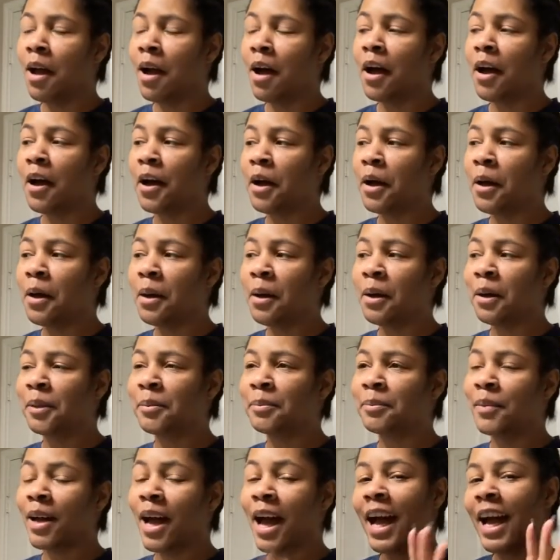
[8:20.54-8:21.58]

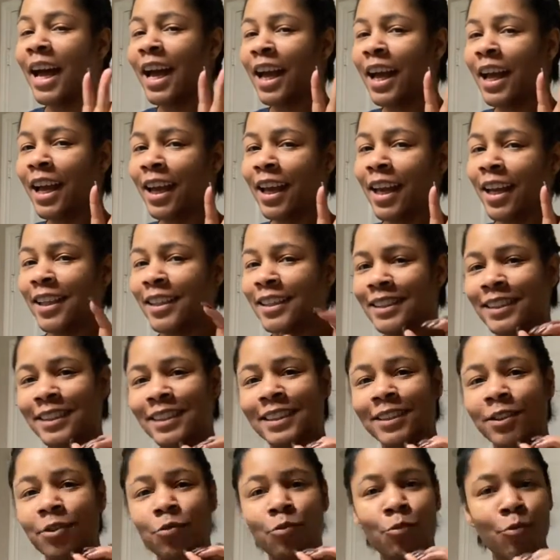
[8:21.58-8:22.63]
I
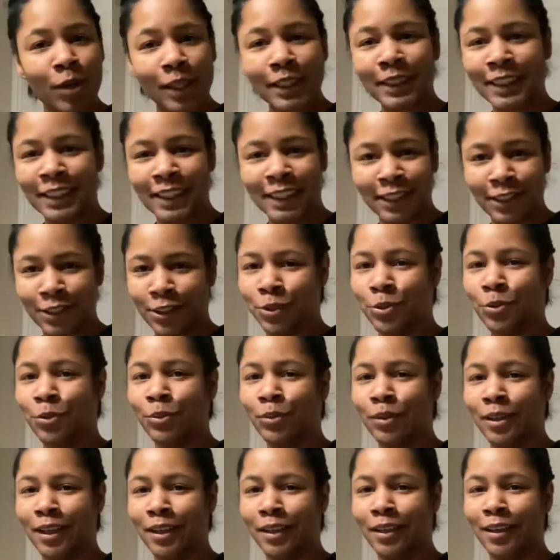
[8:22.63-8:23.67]
wasn't into
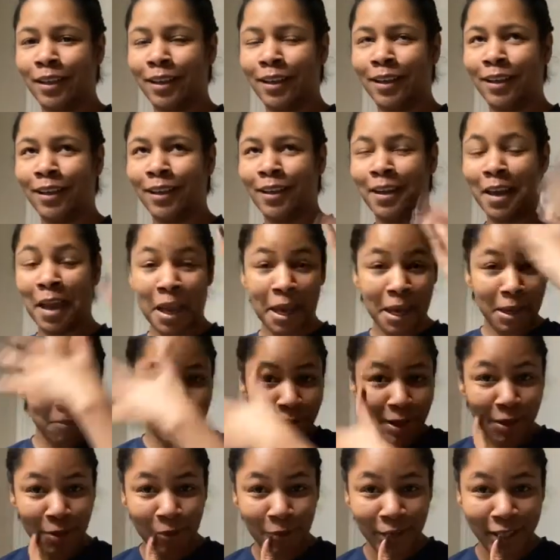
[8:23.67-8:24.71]
the
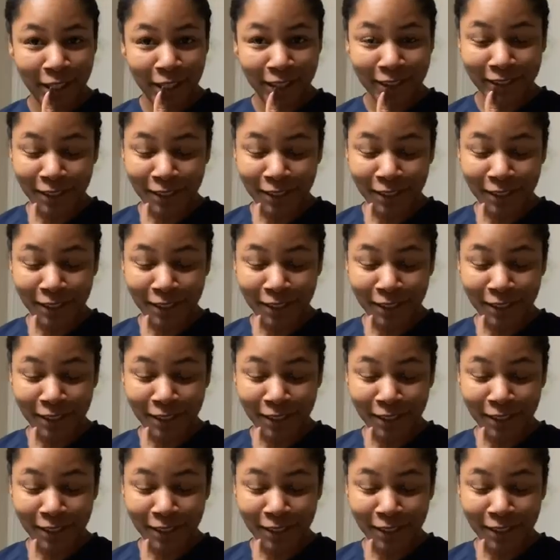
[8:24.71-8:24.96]
headband wigs.